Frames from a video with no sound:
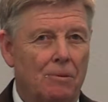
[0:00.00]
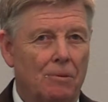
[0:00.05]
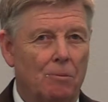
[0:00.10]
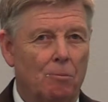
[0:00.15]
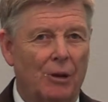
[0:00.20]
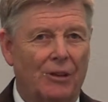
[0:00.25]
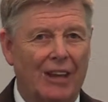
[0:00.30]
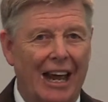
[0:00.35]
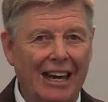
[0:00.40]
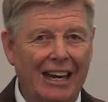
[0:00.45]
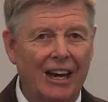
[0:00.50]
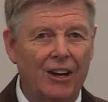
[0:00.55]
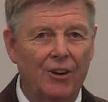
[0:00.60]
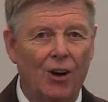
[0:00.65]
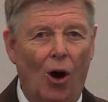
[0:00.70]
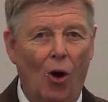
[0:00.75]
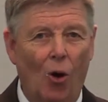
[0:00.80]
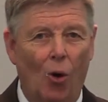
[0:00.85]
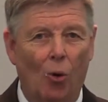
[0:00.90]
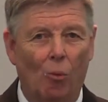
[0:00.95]
But they didn't
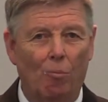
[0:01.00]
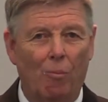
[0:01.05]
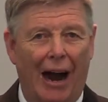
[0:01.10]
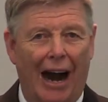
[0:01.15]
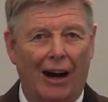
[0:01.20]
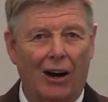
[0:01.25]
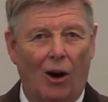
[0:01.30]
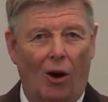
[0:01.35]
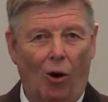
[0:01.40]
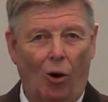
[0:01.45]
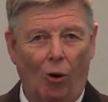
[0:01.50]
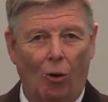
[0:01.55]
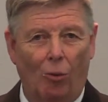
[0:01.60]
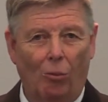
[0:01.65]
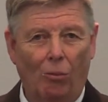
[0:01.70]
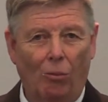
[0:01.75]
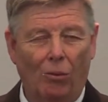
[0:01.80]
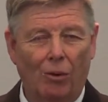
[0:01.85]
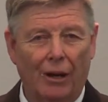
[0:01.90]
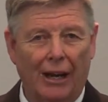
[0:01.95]
know back
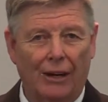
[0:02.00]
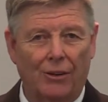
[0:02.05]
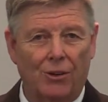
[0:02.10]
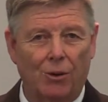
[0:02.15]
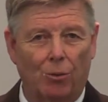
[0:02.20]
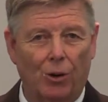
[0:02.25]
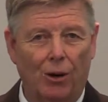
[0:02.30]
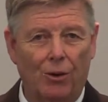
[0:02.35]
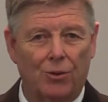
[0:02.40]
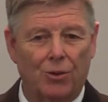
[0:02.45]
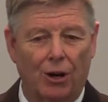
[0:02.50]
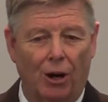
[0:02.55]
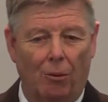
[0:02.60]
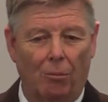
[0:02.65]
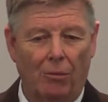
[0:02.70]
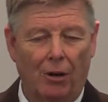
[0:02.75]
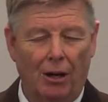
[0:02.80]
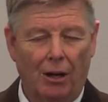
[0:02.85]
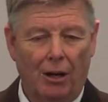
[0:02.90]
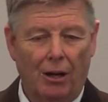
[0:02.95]
home in
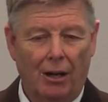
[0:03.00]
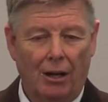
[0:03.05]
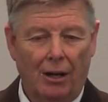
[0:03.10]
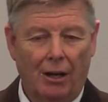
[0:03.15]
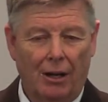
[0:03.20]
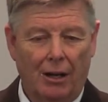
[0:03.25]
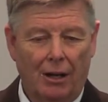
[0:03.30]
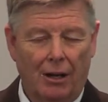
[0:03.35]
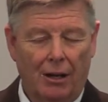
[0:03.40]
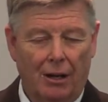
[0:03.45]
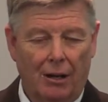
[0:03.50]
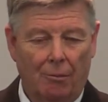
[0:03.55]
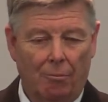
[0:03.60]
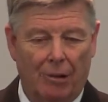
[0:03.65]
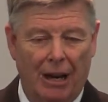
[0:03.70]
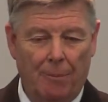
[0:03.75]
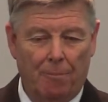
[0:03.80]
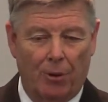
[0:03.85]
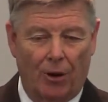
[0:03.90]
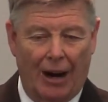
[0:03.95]
Jerusalem,
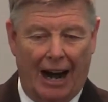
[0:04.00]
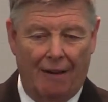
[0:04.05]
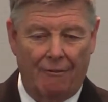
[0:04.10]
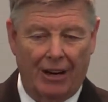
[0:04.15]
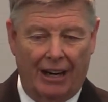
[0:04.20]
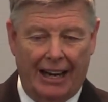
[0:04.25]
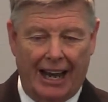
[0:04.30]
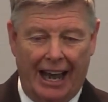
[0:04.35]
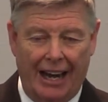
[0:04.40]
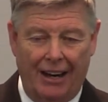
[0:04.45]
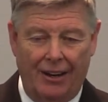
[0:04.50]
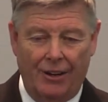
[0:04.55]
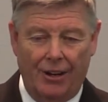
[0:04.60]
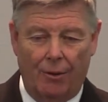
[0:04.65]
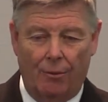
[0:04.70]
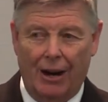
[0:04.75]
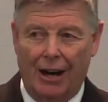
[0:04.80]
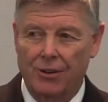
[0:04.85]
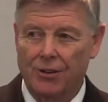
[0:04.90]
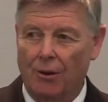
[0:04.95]
people are advocating the
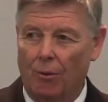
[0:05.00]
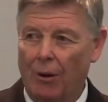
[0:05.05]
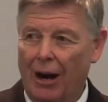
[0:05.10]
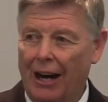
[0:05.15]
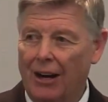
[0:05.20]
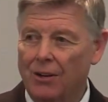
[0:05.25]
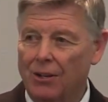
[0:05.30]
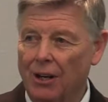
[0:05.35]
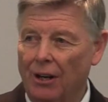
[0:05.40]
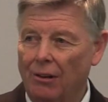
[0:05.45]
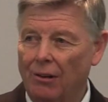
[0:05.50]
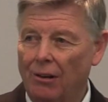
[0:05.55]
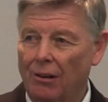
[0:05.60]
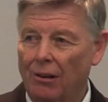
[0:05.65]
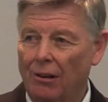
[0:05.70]
resurrection.